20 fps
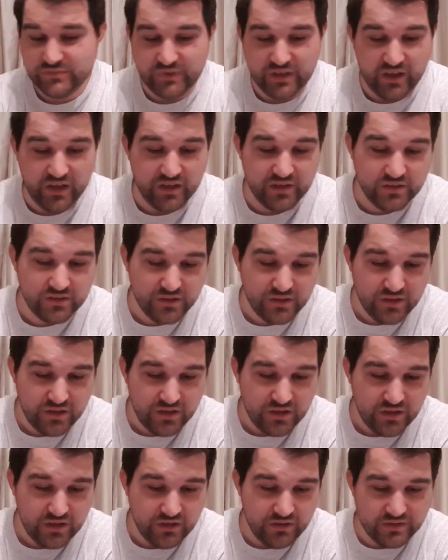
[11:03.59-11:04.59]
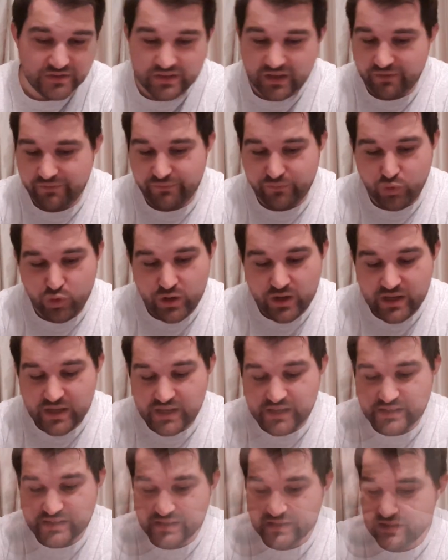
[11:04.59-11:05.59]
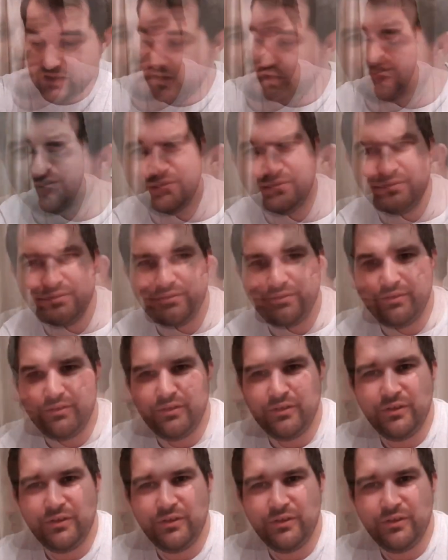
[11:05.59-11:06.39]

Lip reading: Okay. It's like 3s and 2s.